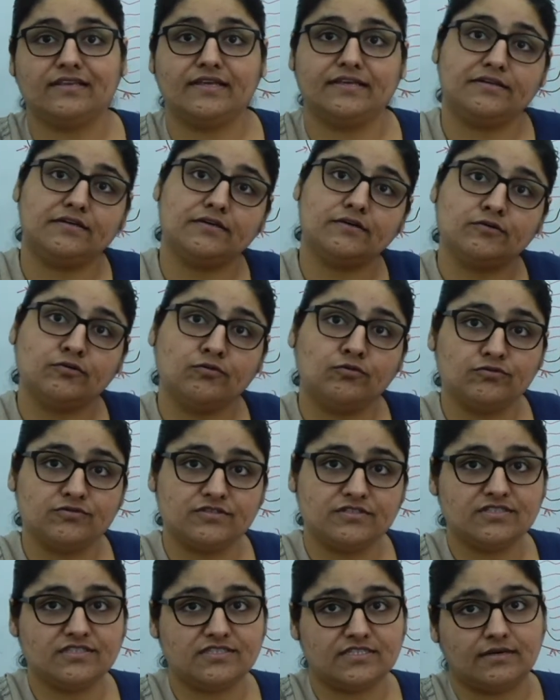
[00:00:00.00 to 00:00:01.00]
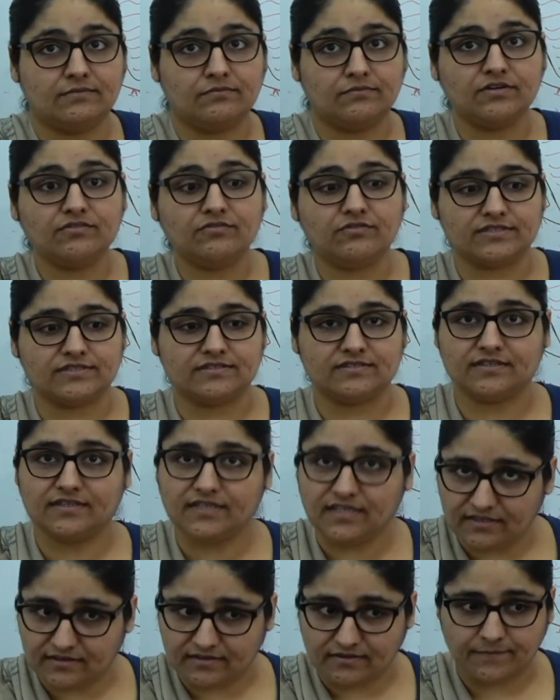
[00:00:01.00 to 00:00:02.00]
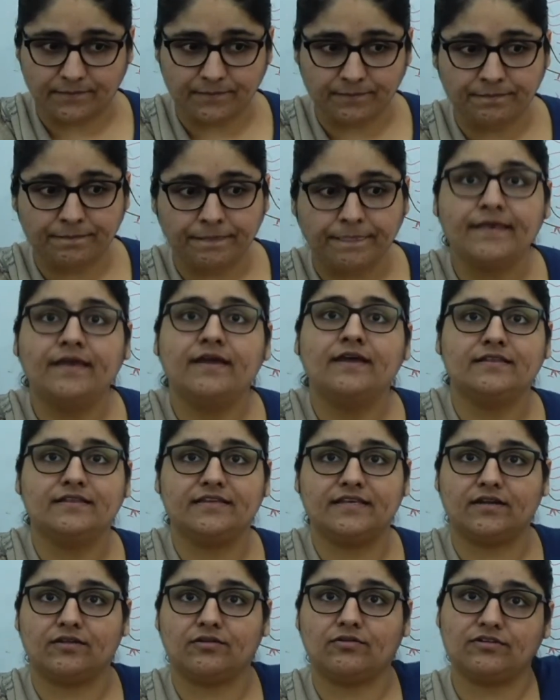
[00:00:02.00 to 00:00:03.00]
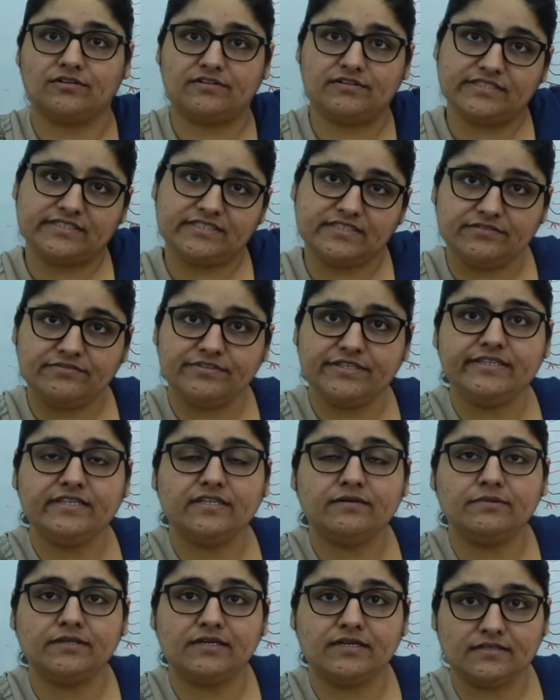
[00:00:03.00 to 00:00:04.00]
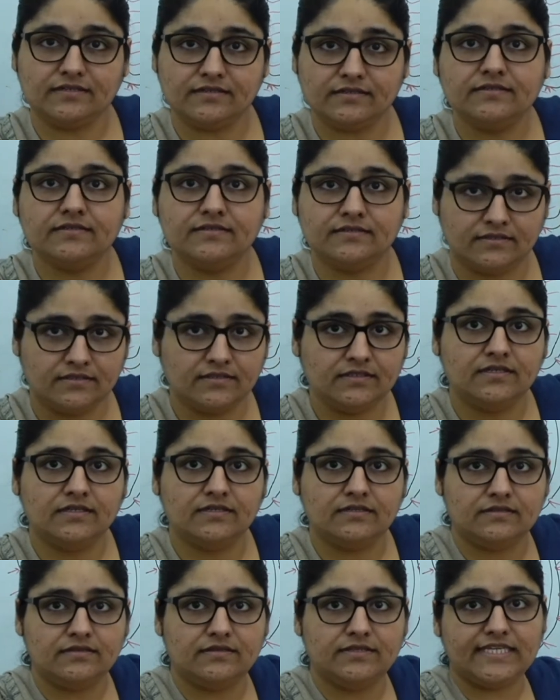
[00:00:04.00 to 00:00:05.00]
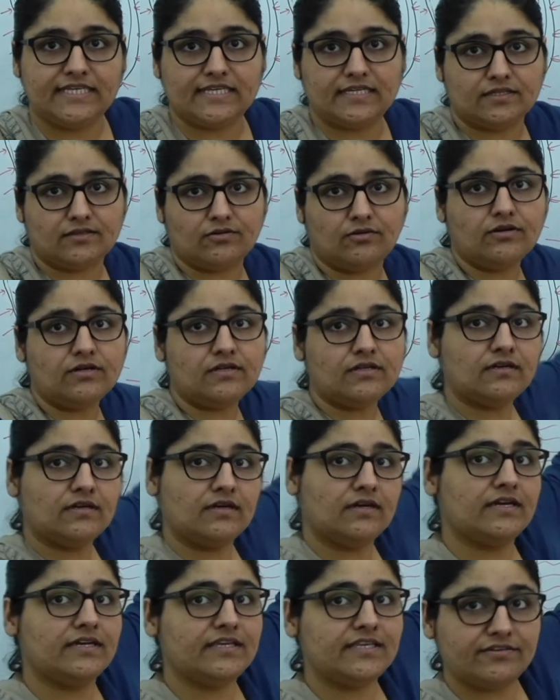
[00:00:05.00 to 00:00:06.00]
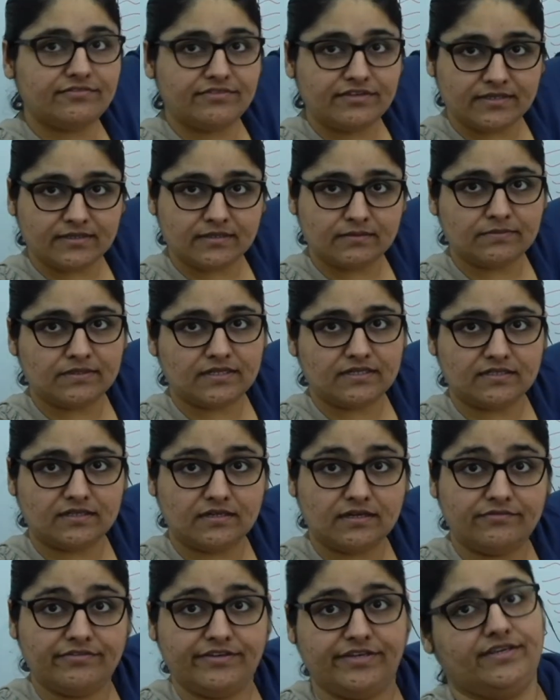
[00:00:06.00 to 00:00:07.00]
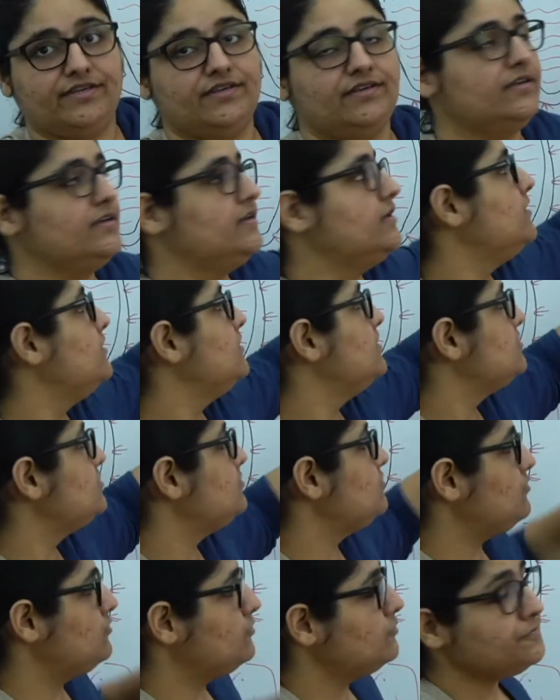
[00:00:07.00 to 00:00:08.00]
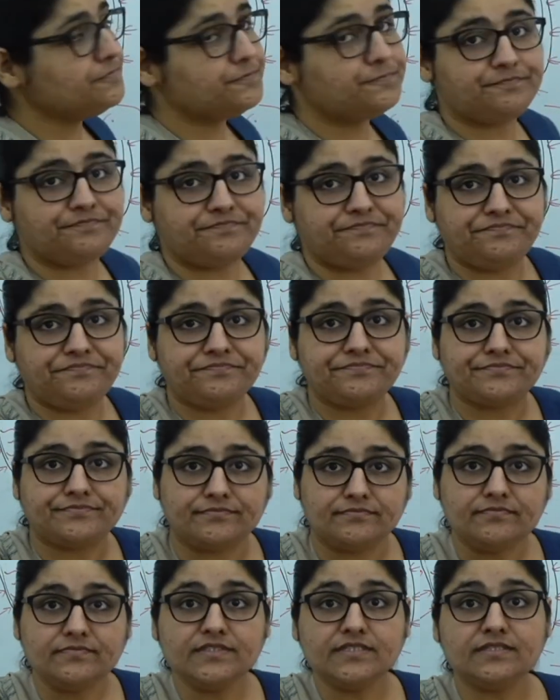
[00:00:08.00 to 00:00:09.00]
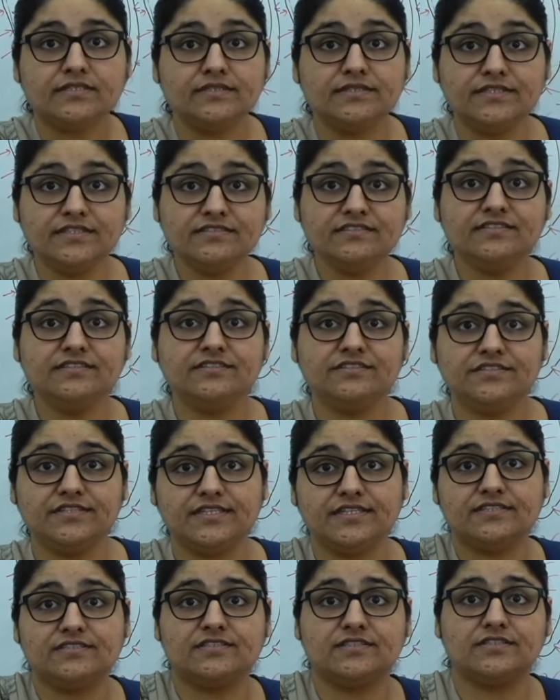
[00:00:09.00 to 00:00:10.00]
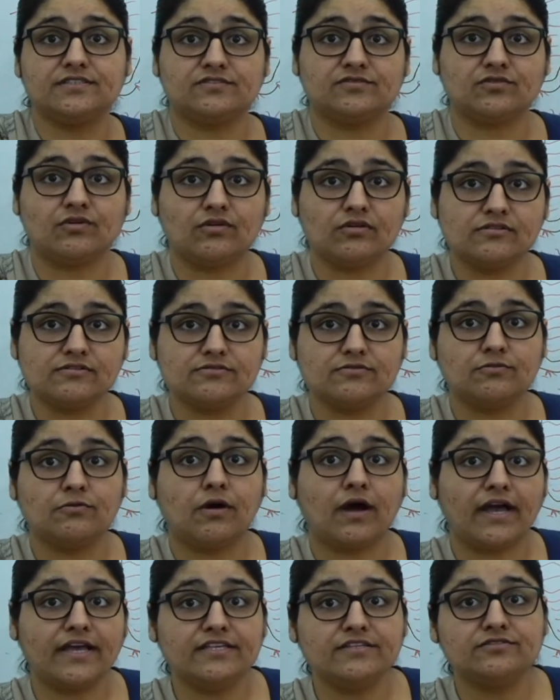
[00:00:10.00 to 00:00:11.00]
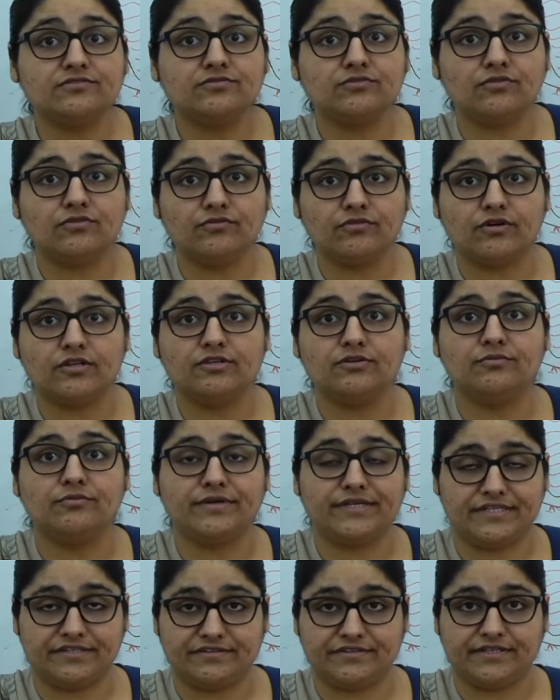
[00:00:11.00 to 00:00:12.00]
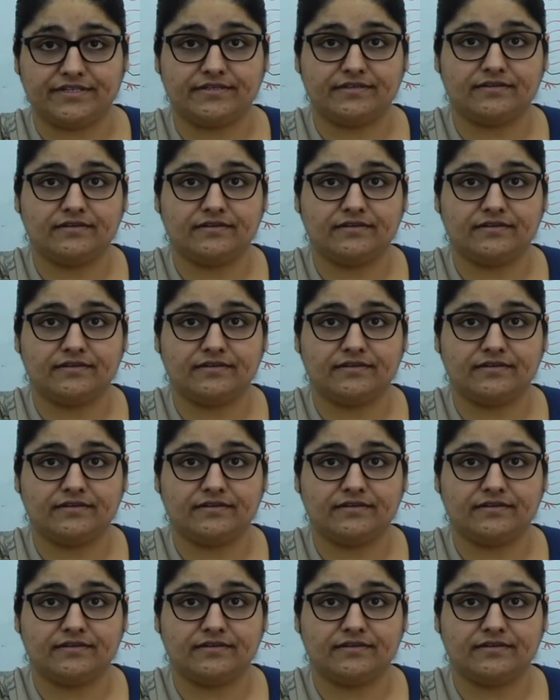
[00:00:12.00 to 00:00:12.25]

like a closed chamber once again. They are not receiving the blood, they are not giving the blood away. So this stage is also isovolumetric,